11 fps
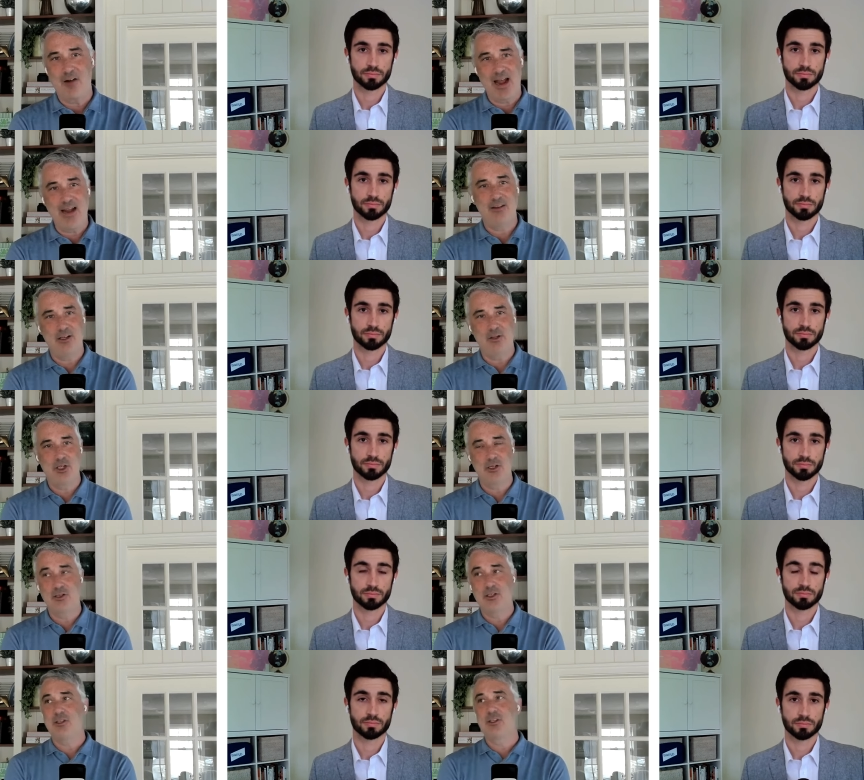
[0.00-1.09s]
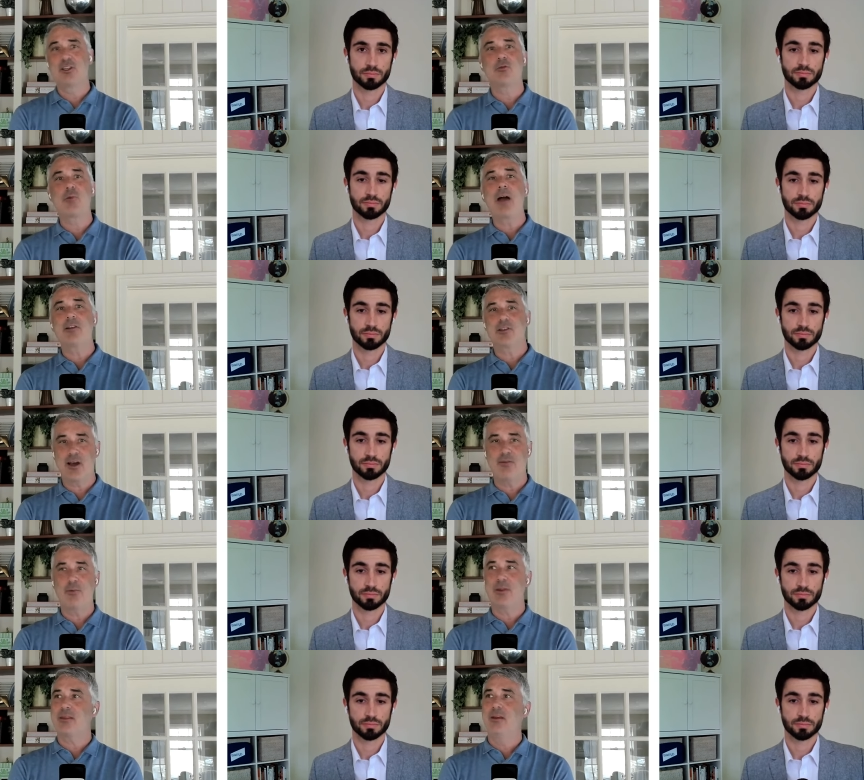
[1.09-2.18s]
Speaker 1: right? To, to, to surround yourself
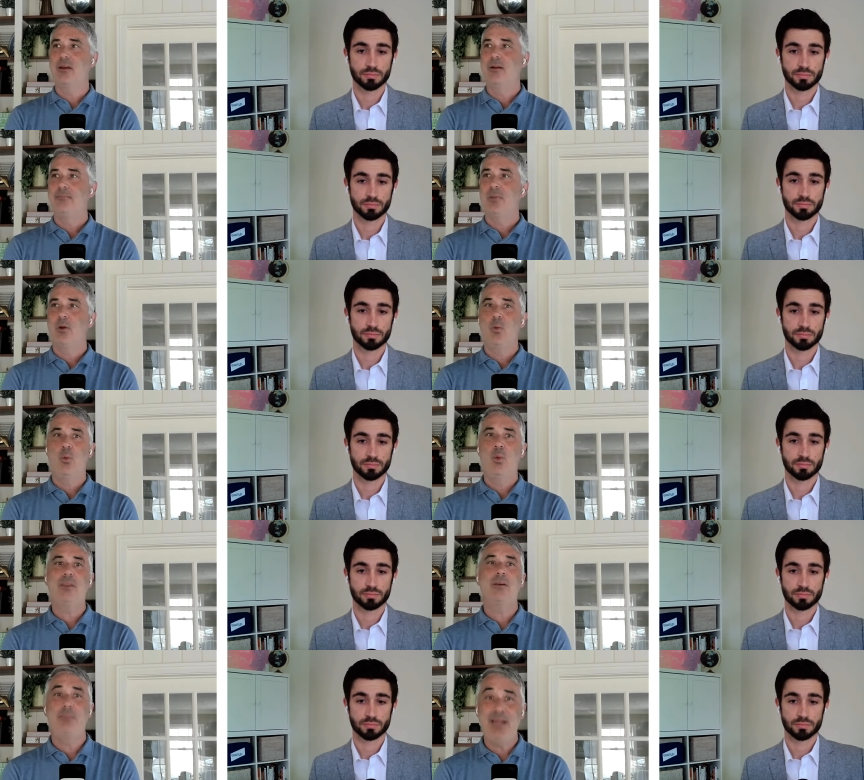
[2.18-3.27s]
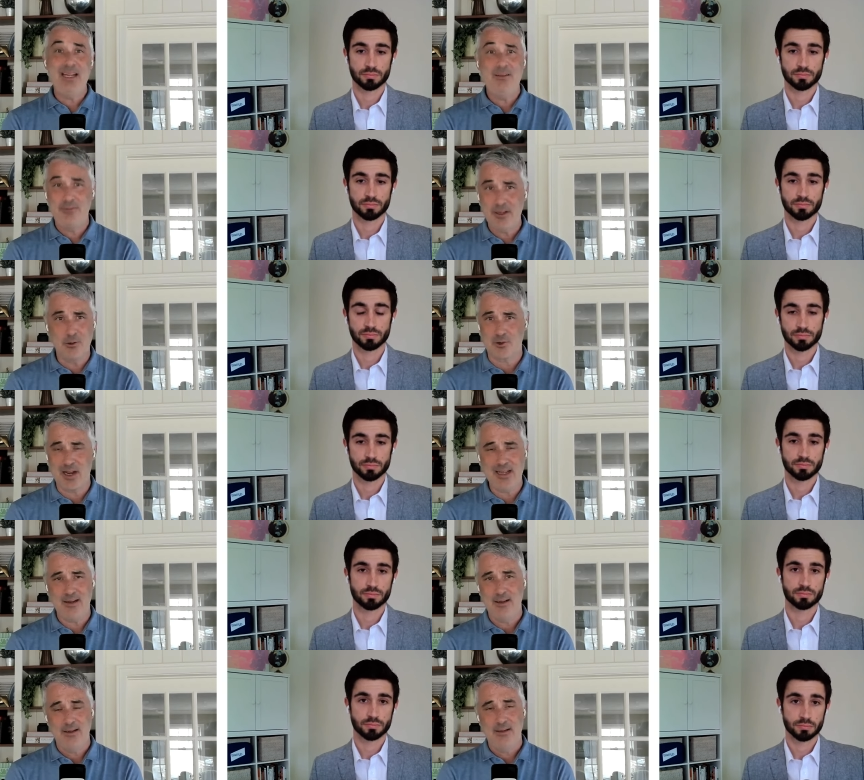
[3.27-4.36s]
with with competing views, right?
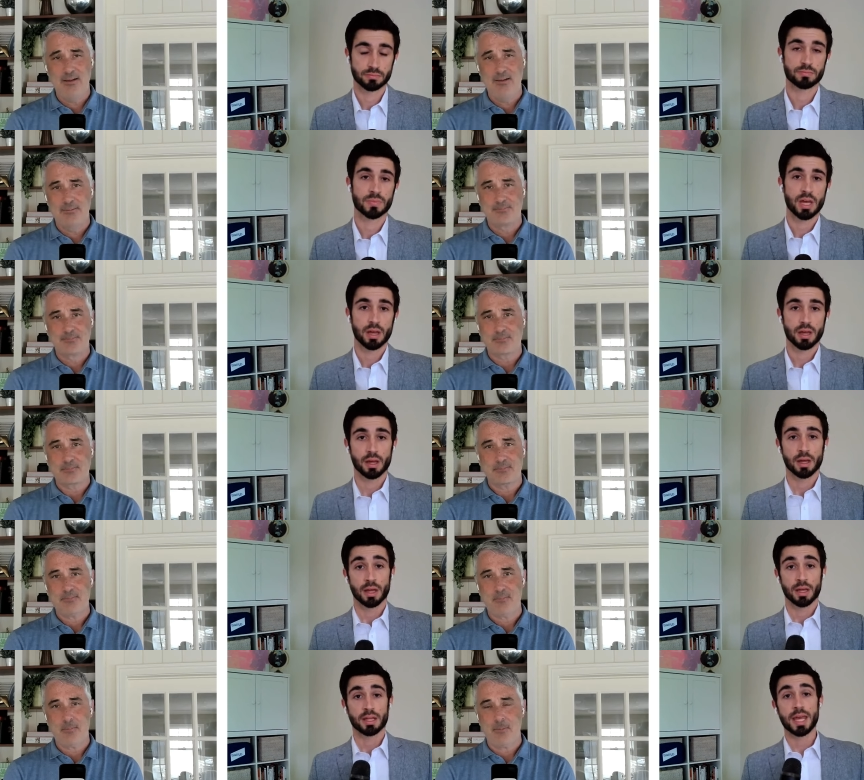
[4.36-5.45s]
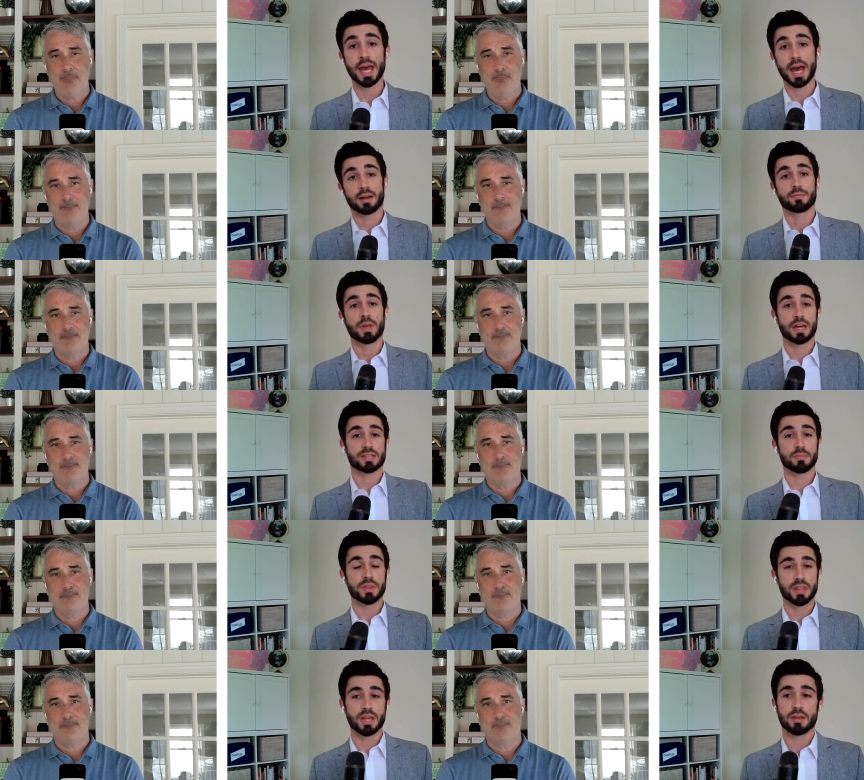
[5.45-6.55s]
Yeah,
Speaker 2: yeah,
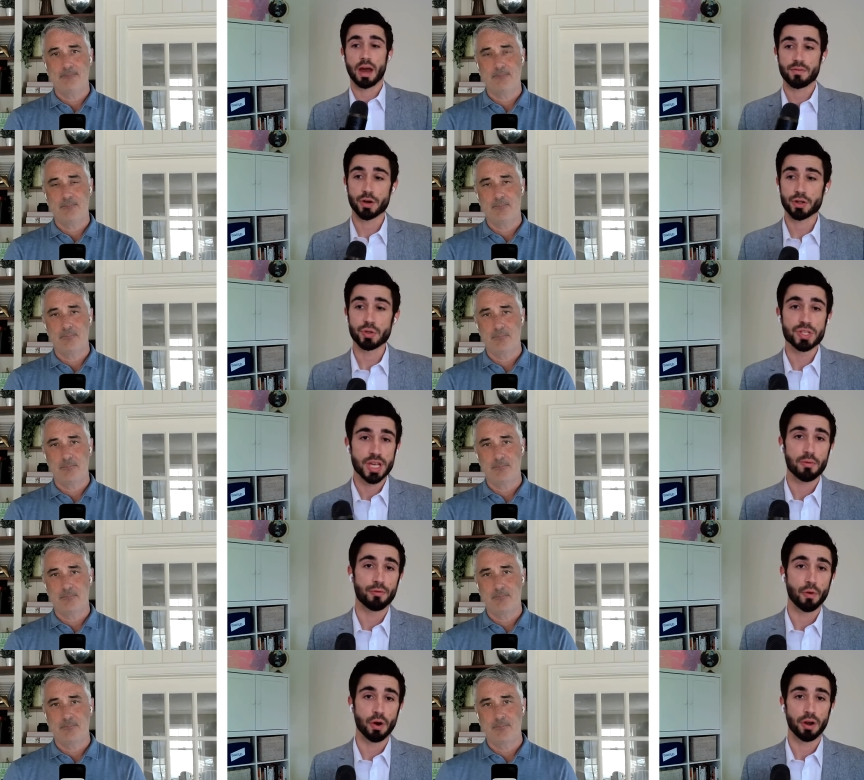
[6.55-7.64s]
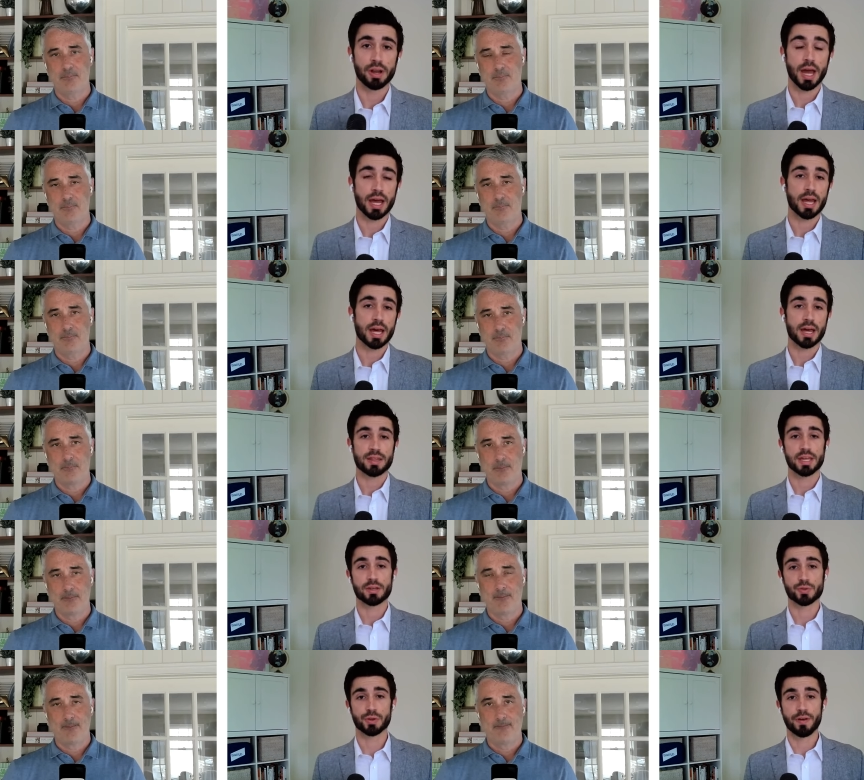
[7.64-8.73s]
something that I've heard you say before, and I, I
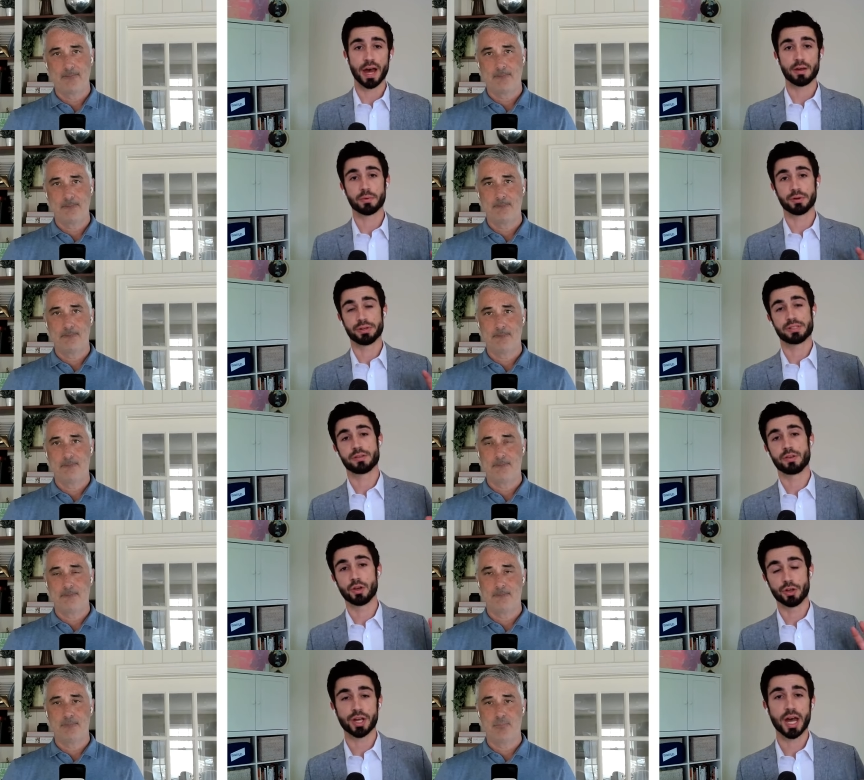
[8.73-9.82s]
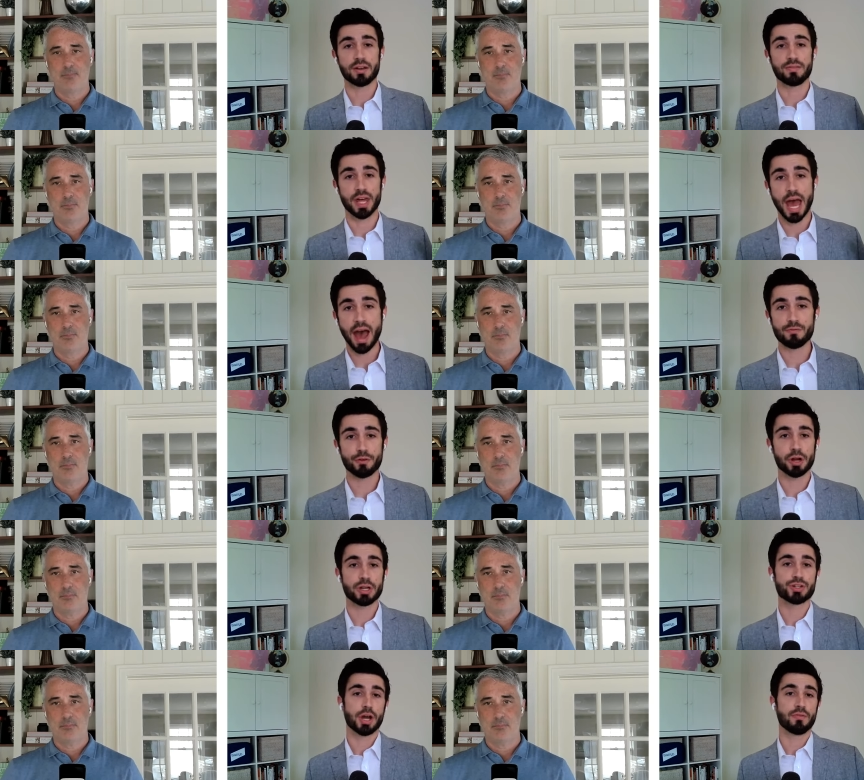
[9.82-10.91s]
think is really valuable is you're kind of the
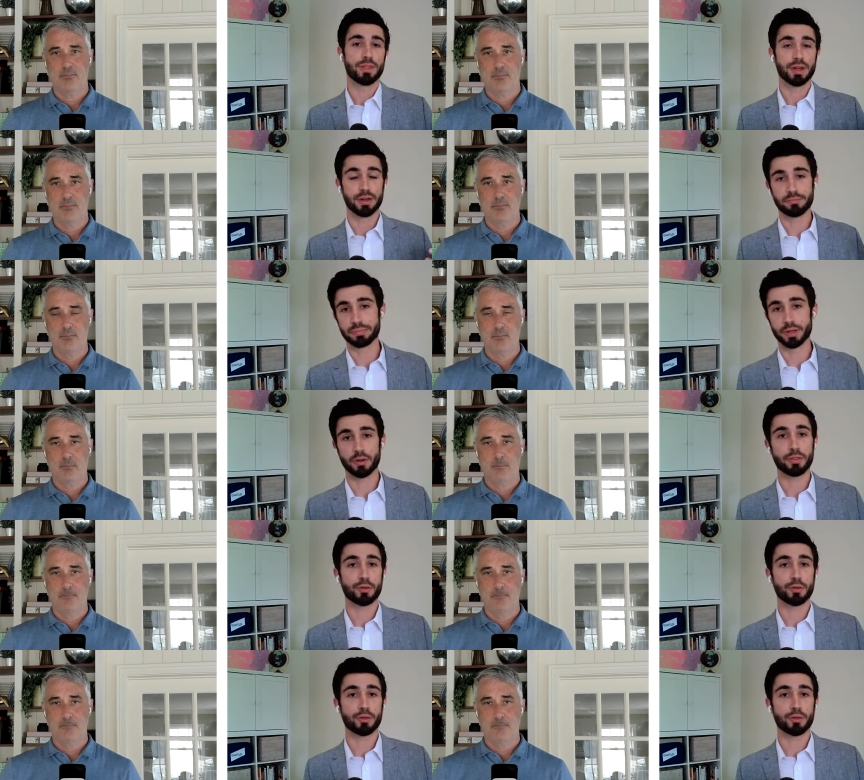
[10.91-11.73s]
average of the you know